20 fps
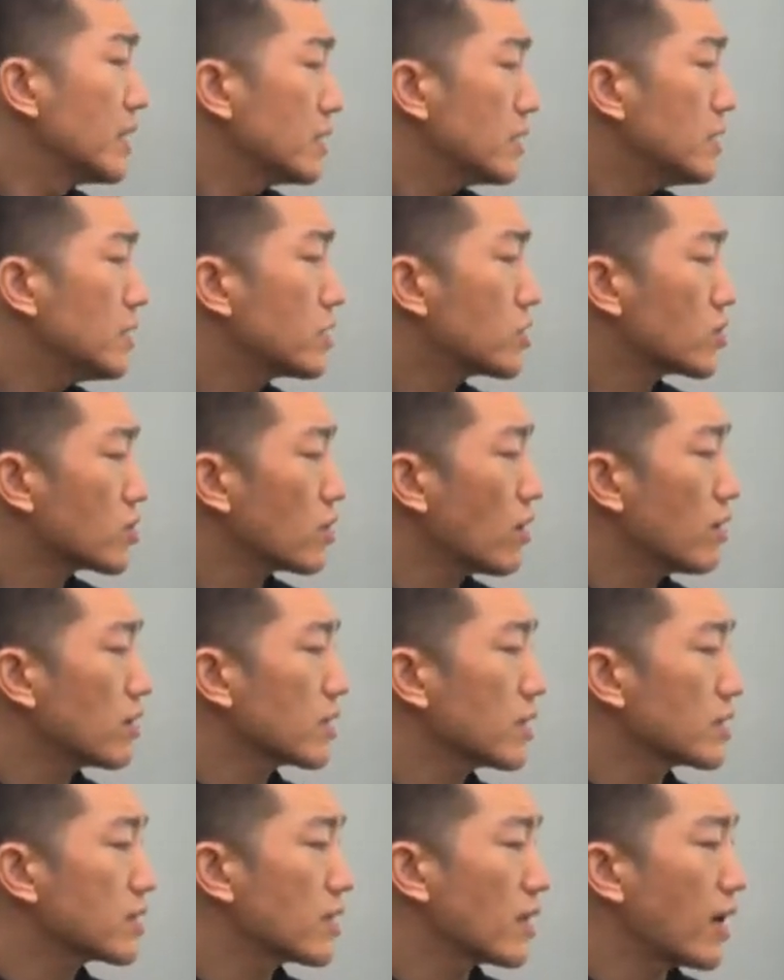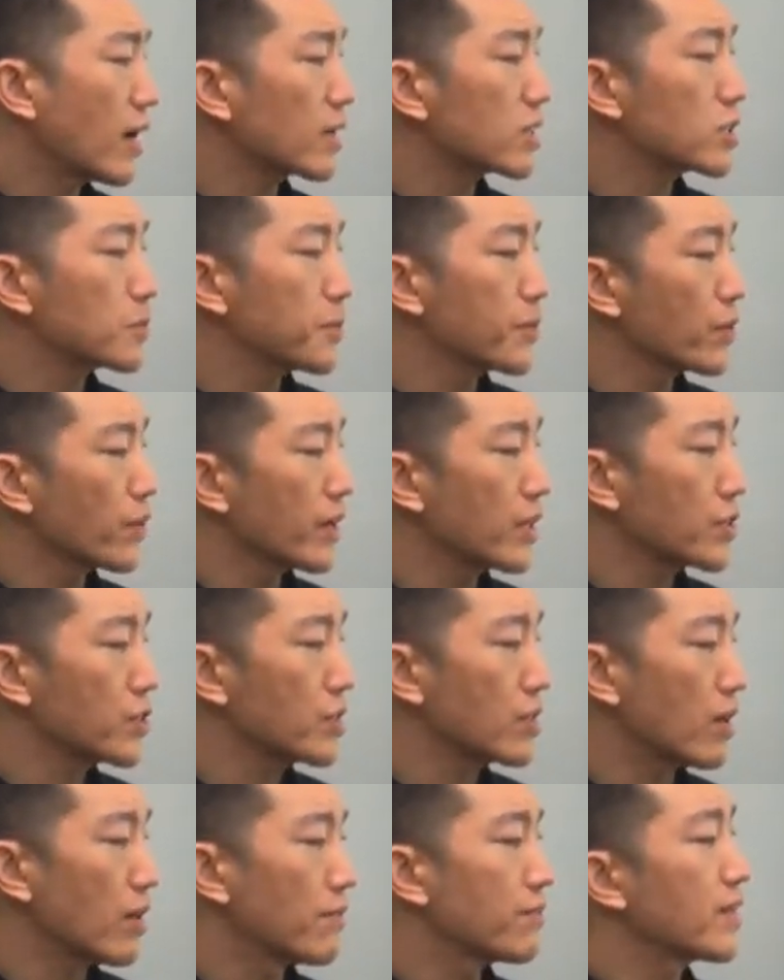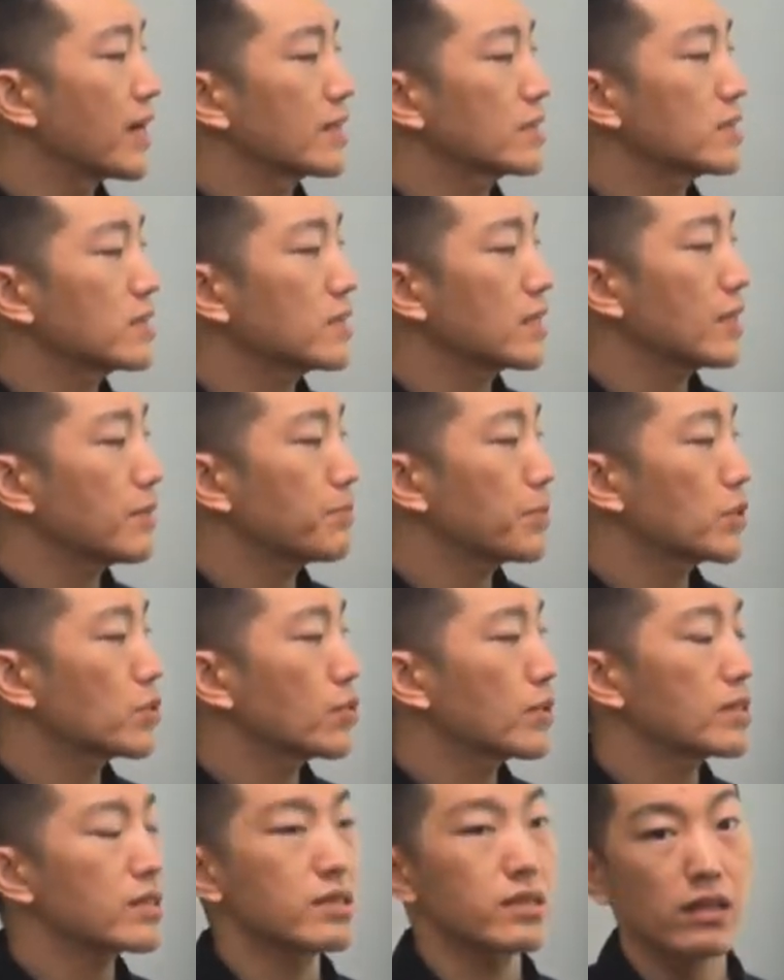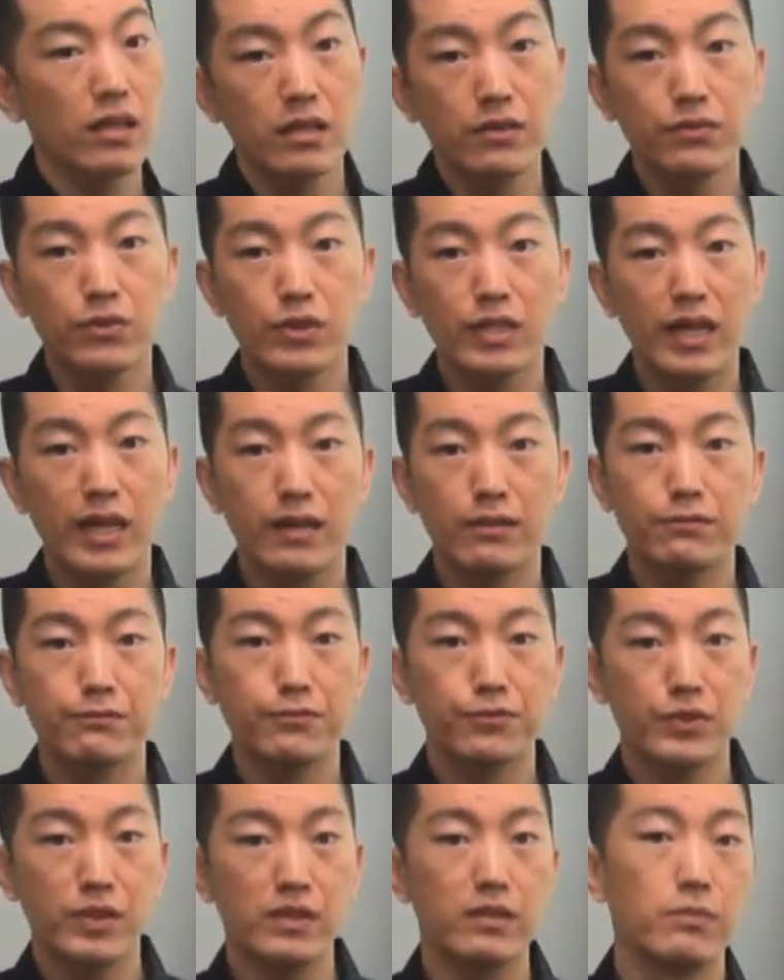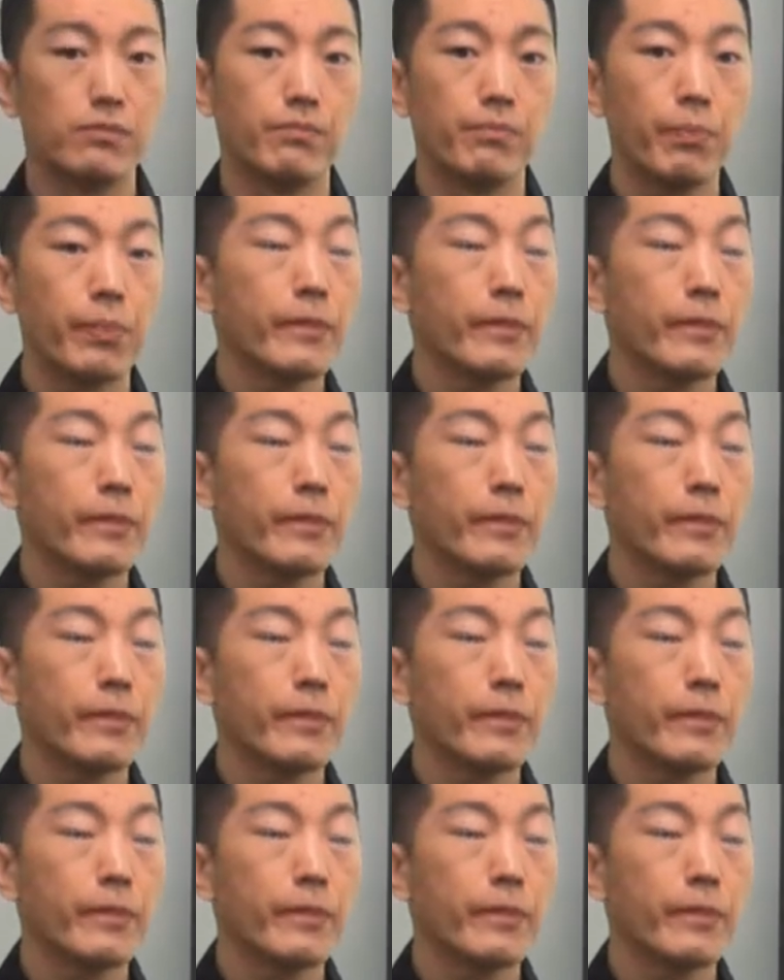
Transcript: Each song is an exploration of that state between slavery and freedom.